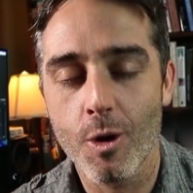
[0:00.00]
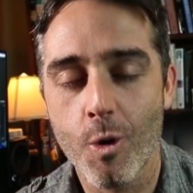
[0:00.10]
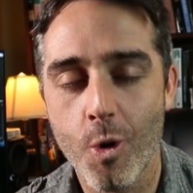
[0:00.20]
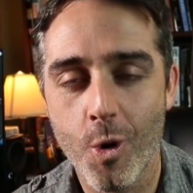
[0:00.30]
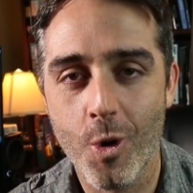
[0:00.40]

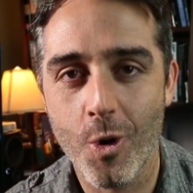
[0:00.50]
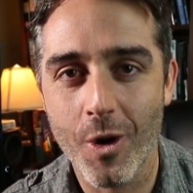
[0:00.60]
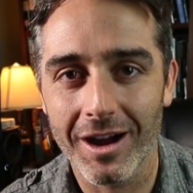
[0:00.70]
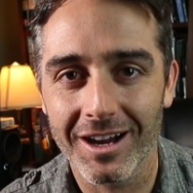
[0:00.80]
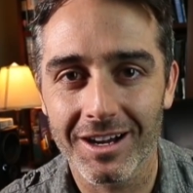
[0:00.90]

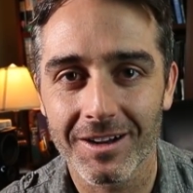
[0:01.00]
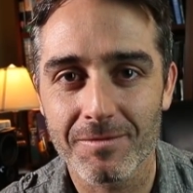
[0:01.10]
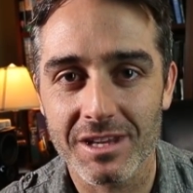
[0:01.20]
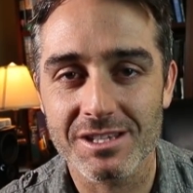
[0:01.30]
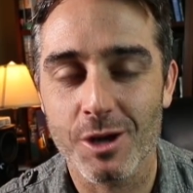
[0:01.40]
Whew.
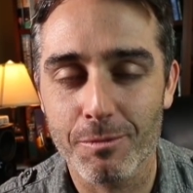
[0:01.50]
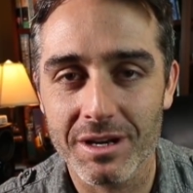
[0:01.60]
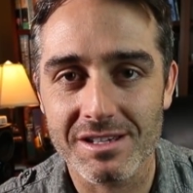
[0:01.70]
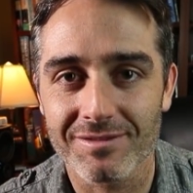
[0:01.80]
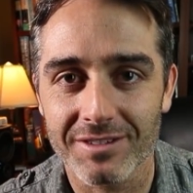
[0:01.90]
Let's hope
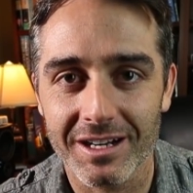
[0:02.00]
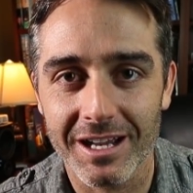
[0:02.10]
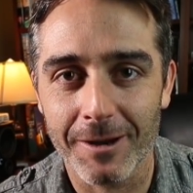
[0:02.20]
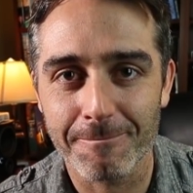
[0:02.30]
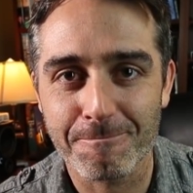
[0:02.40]
he doesn't
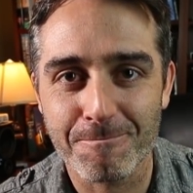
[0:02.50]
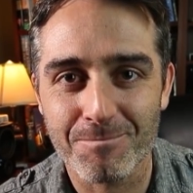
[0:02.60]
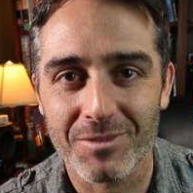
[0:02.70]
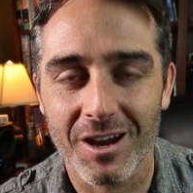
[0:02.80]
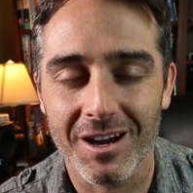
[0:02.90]
find out.
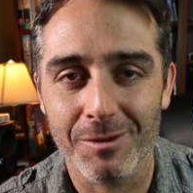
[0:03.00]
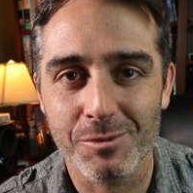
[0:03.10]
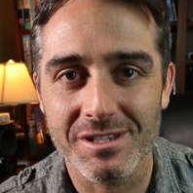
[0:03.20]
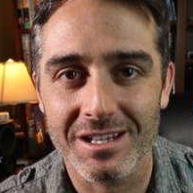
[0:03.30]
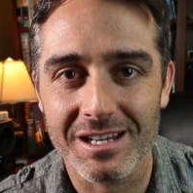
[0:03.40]
All right,
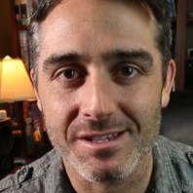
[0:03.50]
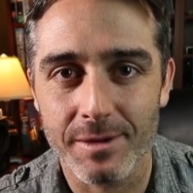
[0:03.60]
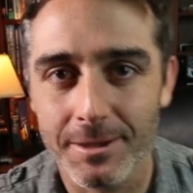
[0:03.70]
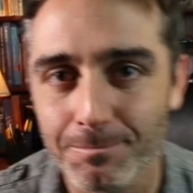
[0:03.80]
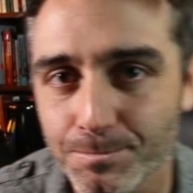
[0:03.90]
we'll see you next
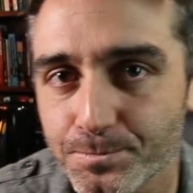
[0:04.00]
week.